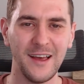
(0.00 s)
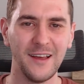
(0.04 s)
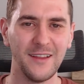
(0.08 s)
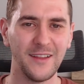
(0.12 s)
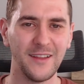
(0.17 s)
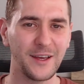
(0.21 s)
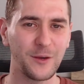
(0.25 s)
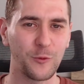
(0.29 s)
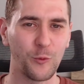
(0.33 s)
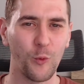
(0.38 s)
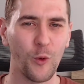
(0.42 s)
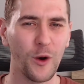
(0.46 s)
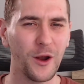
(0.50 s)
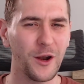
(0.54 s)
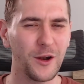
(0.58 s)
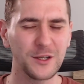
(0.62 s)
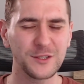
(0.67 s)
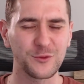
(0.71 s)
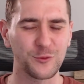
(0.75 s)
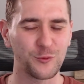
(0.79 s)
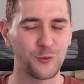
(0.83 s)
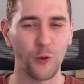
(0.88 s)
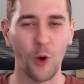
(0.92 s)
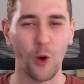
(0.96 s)
Like, what
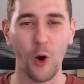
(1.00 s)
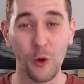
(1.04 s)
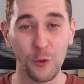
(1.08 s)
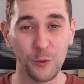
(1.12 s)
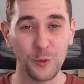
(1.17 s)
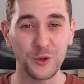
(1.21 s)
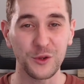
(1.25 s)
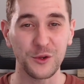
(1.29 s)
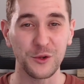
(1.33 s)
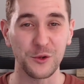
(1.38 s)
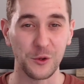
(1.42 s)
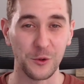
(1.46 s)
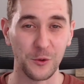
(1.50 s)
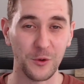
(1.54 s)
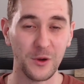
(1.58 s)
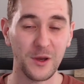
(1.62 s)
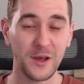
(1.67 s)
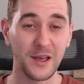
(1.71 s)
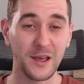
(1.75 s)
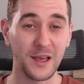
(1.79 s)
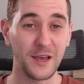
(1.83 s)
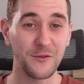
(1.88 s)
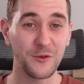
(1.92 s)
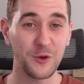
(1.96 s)
is wrong with you?
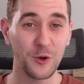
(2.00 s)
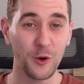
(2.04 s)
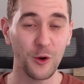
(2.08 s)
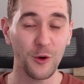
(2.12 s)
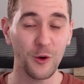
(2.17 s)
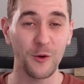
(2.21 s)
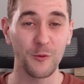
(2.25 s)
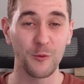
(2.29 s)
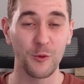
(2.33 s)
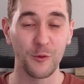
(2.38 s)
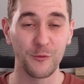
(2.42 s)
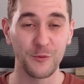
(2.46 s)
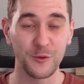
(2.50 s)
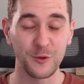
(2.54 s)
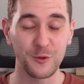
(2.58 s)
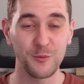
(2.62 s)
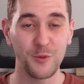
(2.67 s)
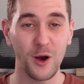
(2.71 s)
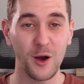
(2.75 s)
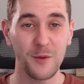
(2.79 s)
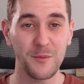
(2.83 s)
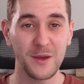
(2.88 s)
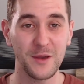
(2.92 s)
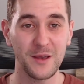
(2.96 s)
If you're review
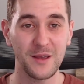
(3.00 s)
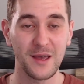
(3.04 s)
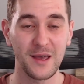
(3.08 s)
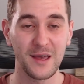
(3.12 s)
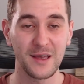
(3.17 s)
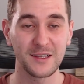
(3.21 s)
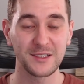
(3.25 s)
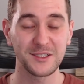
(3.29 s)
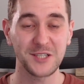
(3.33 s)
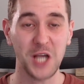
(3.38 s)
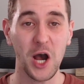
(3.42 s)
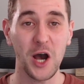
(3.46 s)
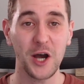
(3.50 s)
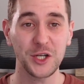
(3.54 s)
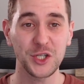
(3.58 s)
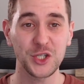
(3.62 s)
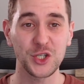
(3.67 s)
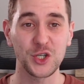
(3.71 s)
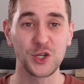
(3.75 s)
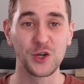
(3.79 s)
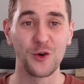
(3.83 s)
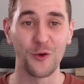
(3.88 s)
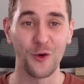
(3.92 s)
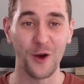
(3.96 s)
bombing,
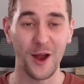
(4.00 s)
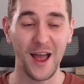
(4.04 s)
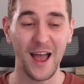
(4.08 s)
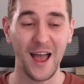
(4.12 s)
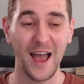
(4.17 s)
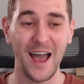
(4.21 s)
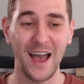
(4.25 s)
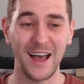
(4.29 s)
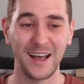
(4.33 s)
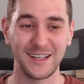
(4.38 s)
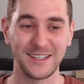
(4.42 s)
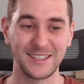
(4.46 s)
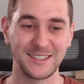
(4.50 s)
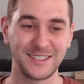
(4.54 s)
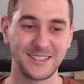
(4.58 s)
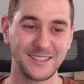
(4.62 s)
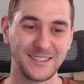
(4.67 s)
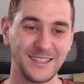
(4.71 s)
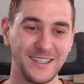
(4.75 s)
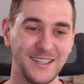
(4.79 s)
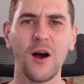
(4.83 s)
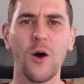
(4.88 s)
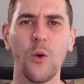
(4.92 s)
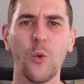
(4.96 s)
touch grass.